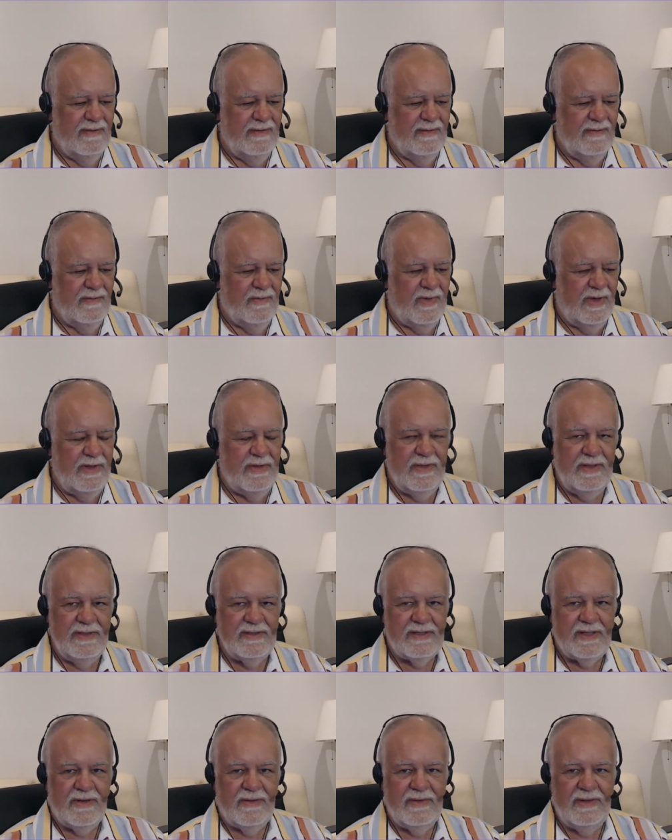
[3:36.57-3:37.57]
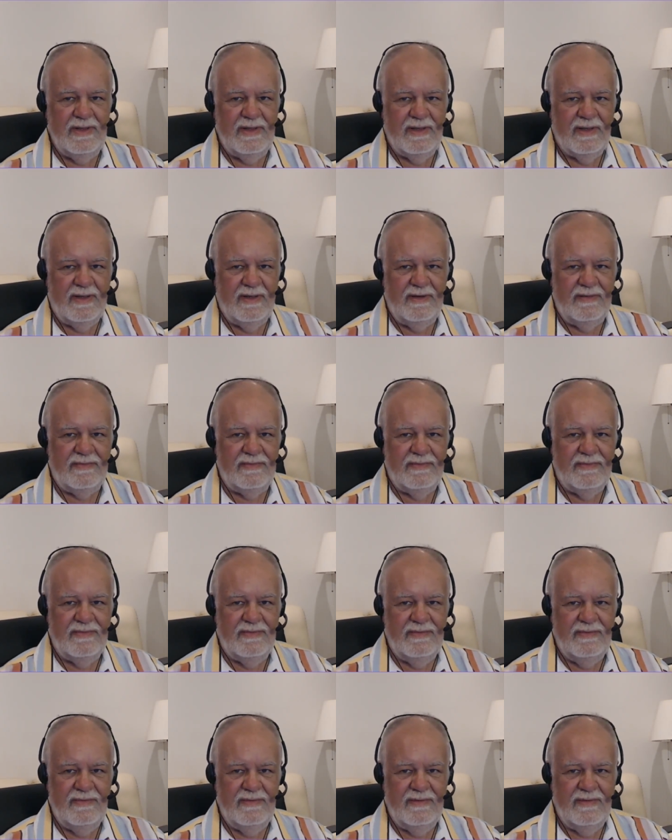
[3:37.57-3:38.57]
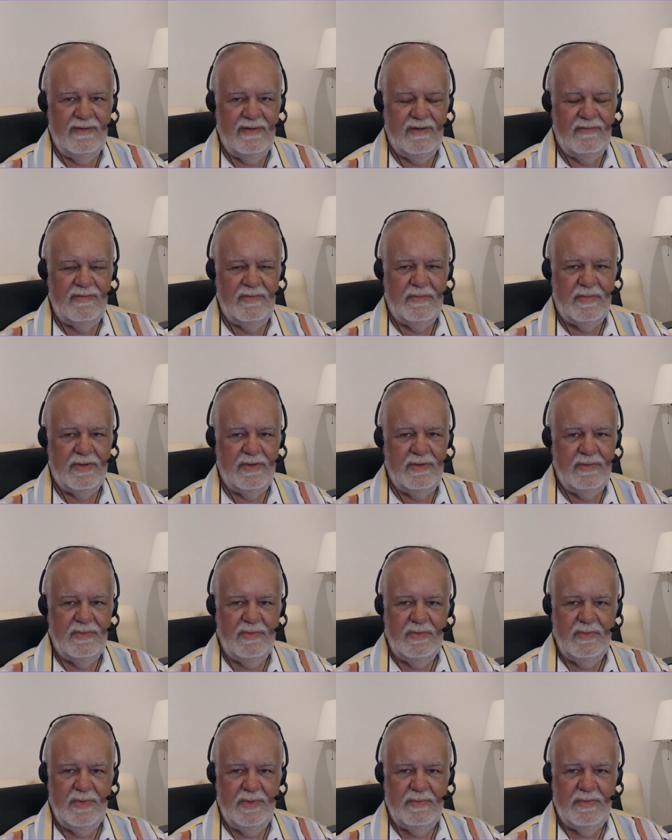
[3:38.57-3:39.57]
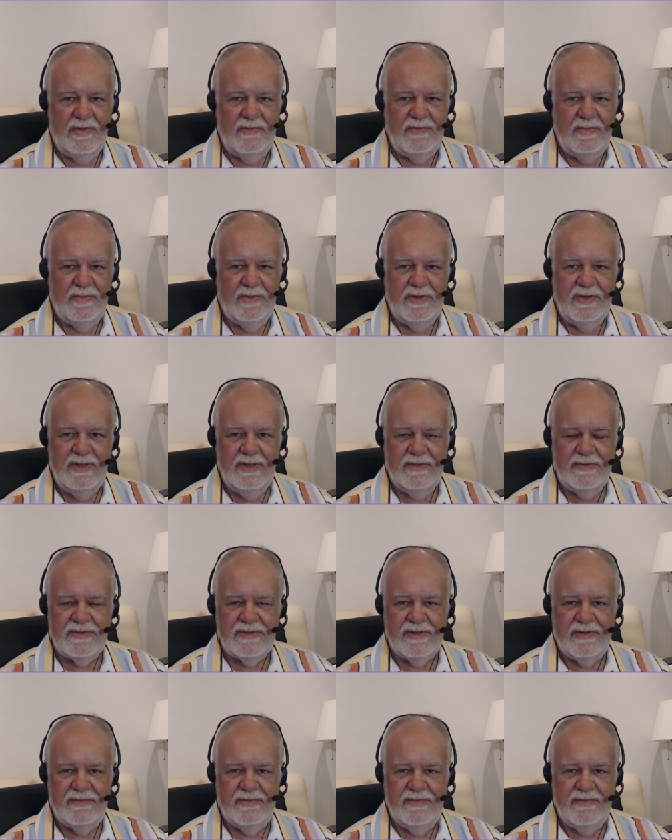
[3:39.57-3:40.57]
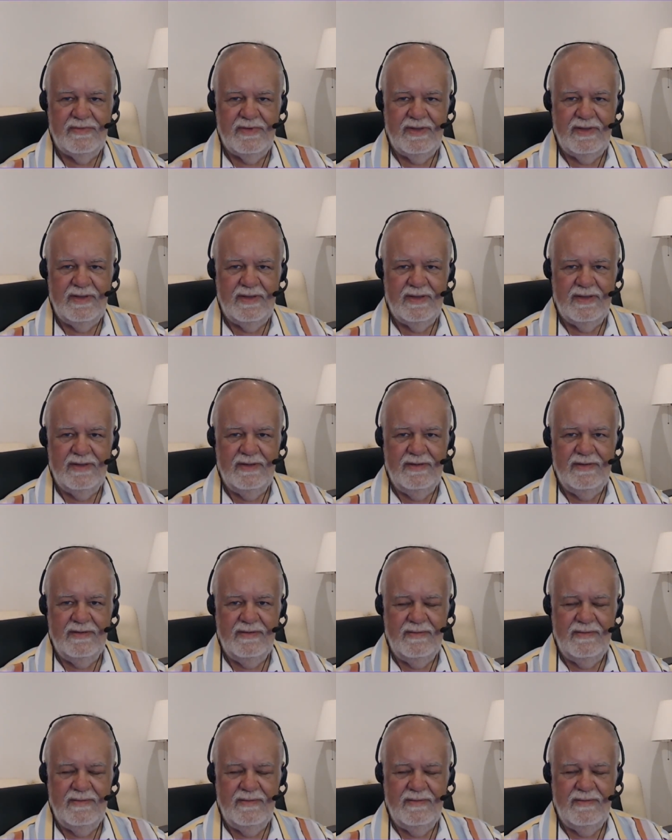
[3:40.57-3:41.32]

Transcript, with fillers: way things are in life. Everybody will rip everybody else off if they can.